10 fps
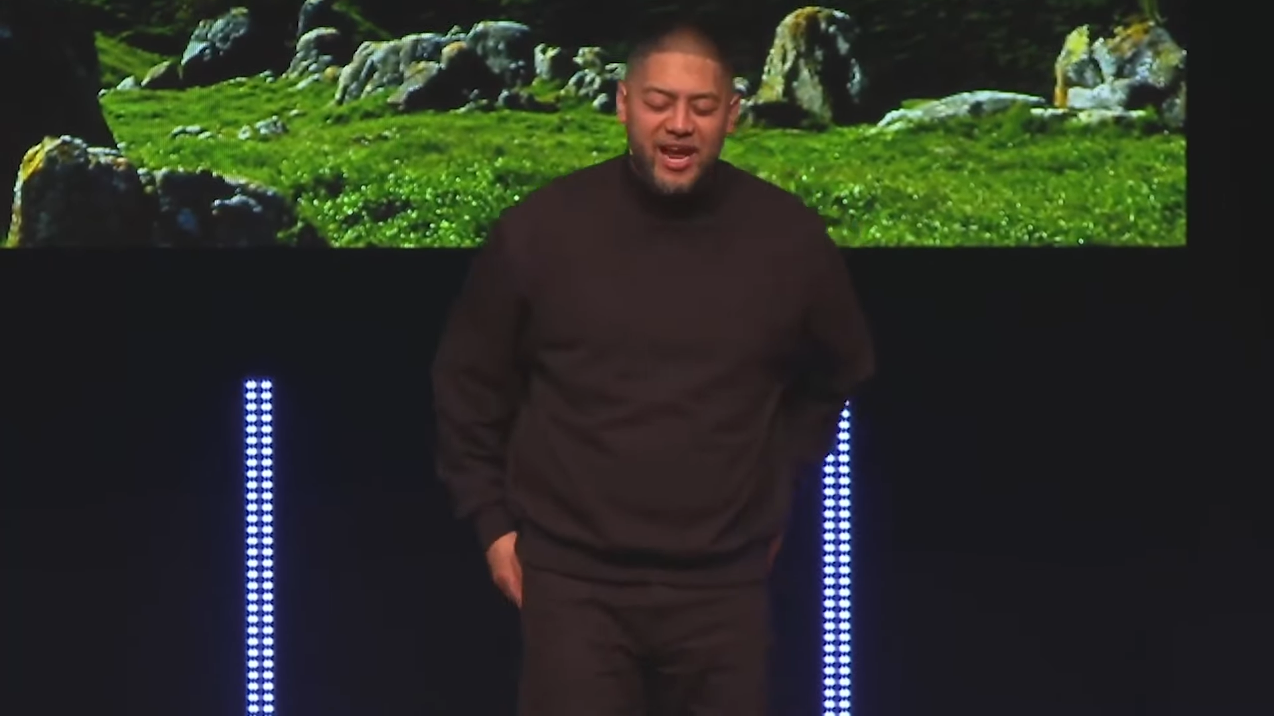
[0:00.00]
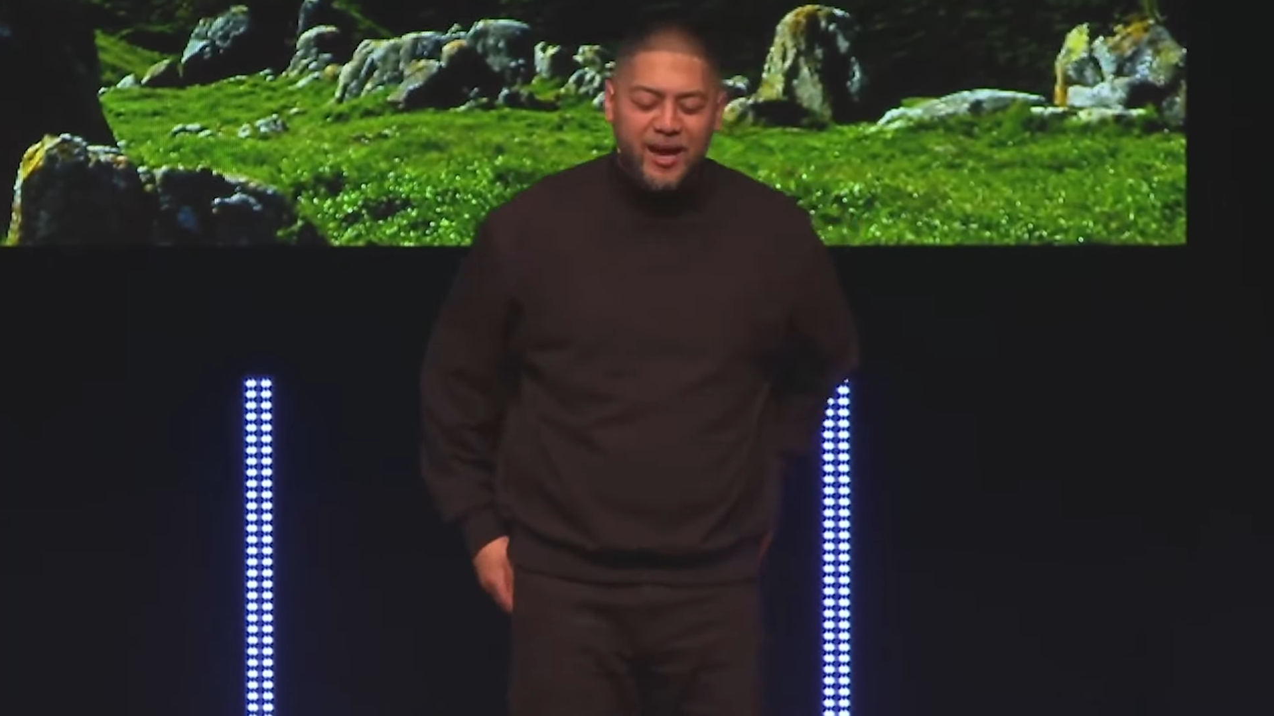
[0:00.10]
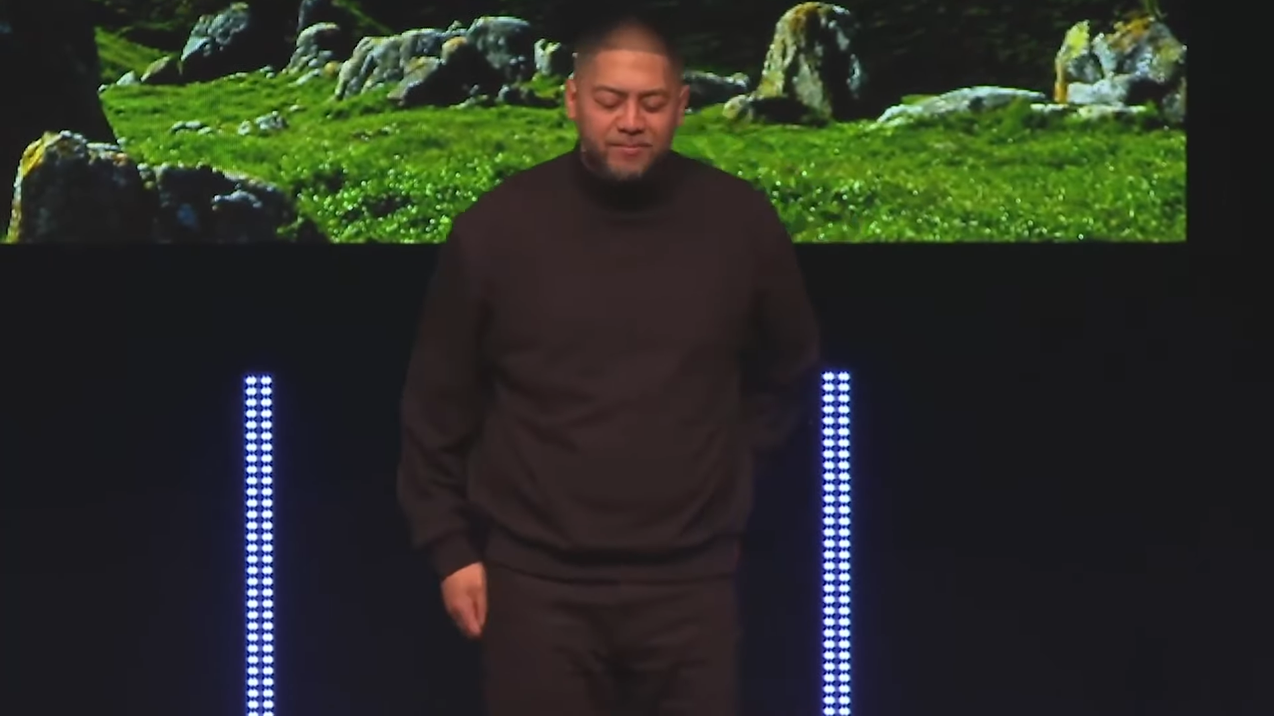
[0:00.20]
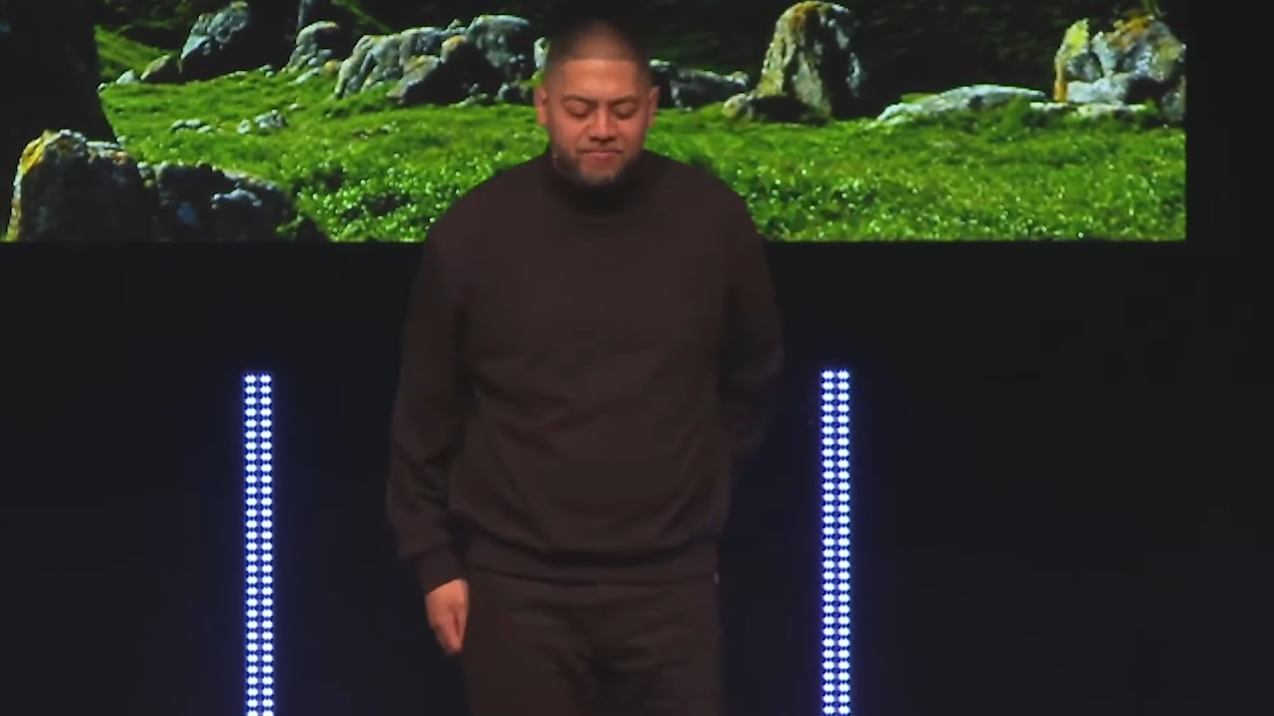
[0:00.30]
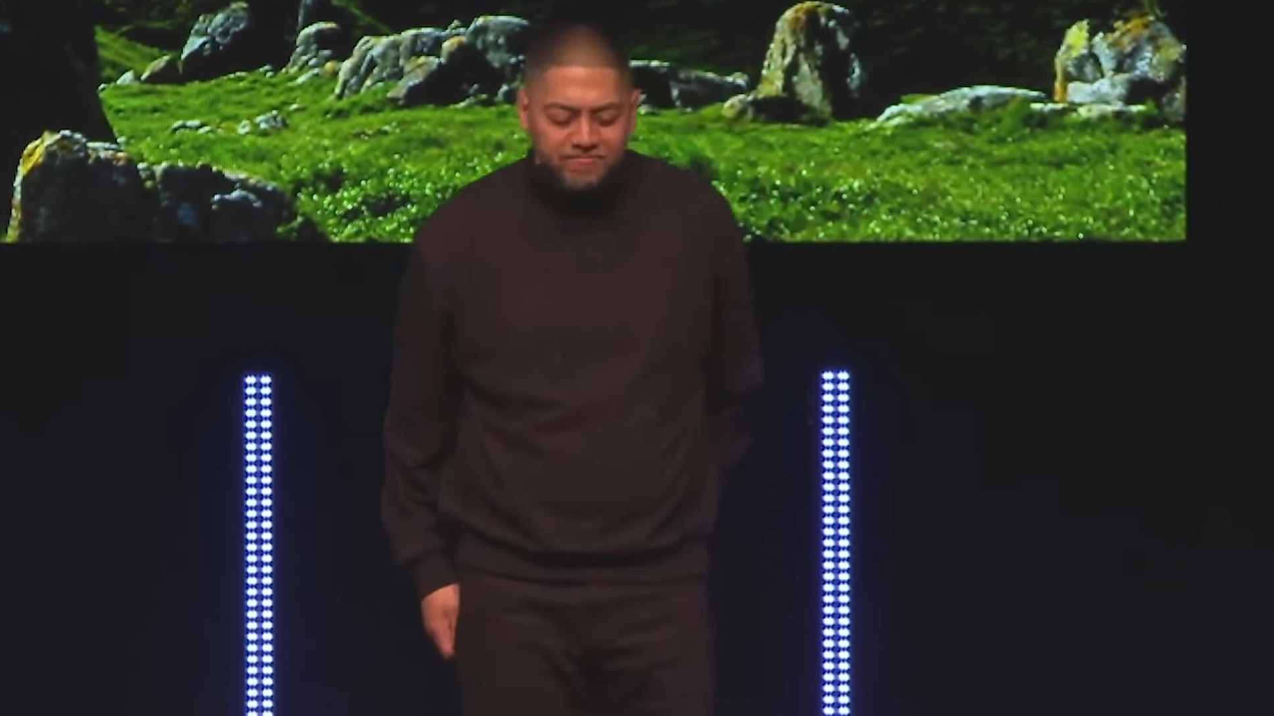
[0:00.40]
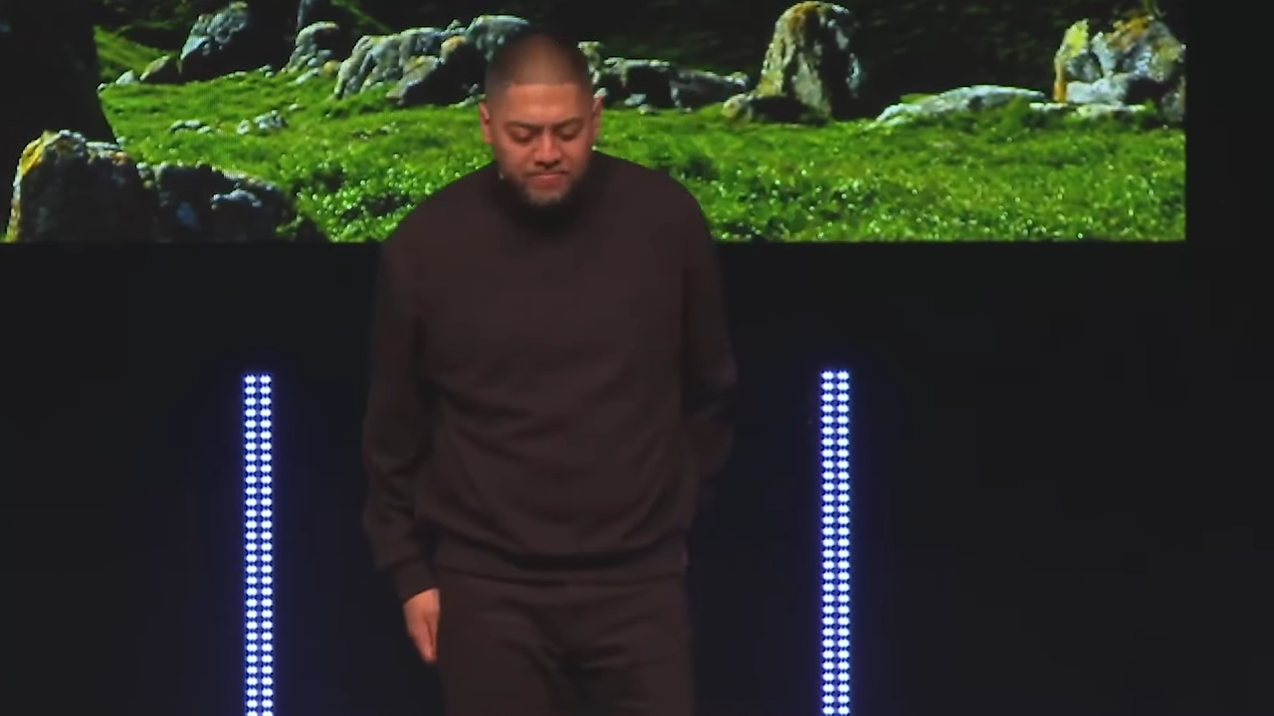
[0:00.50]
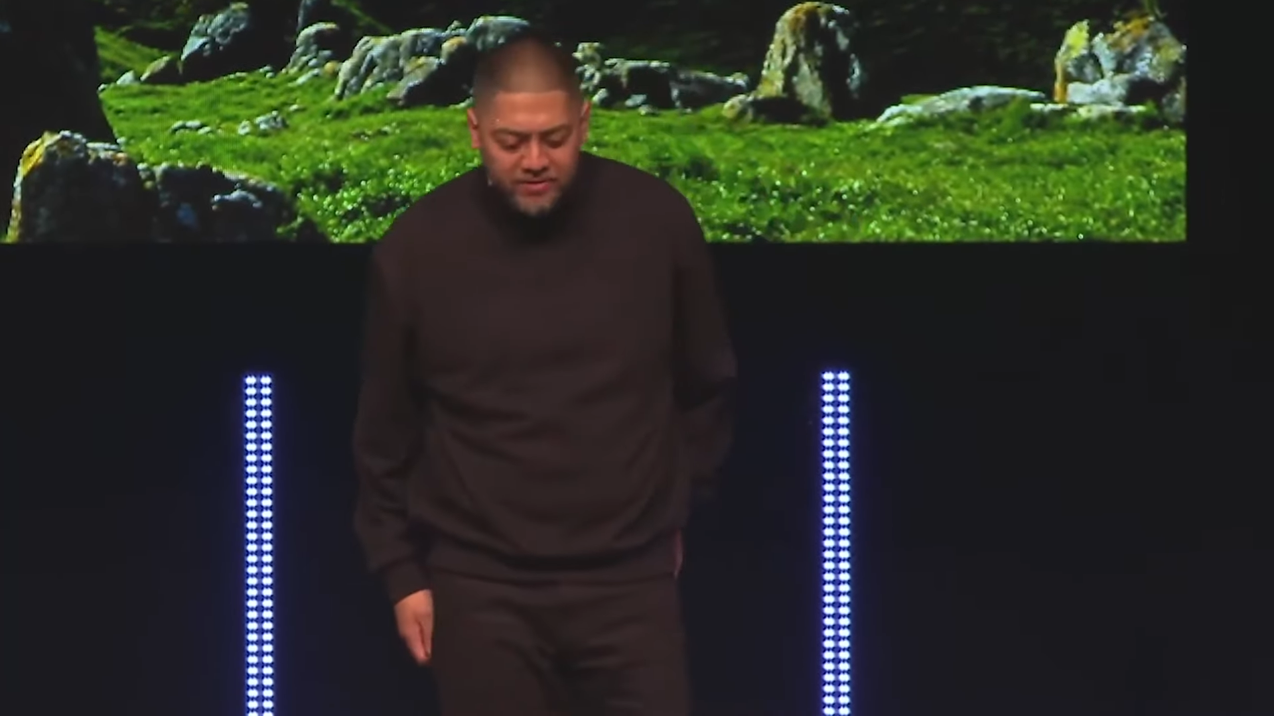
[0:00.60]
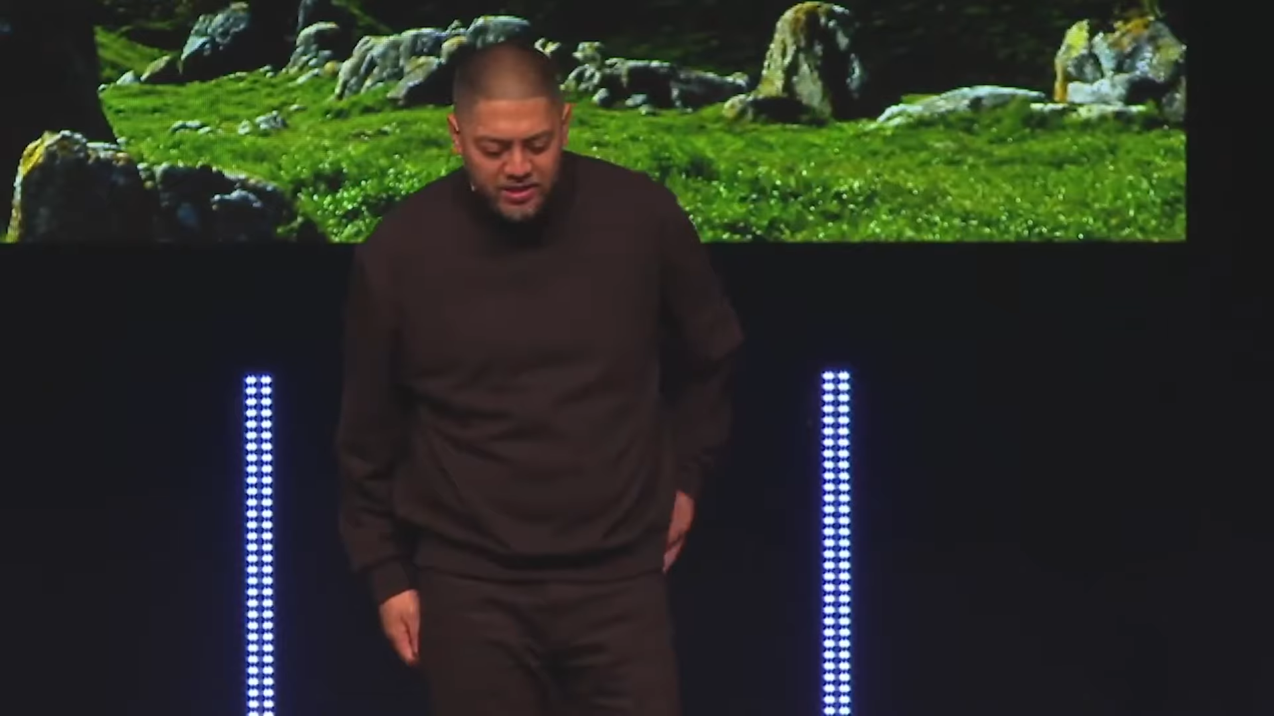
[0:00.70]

name.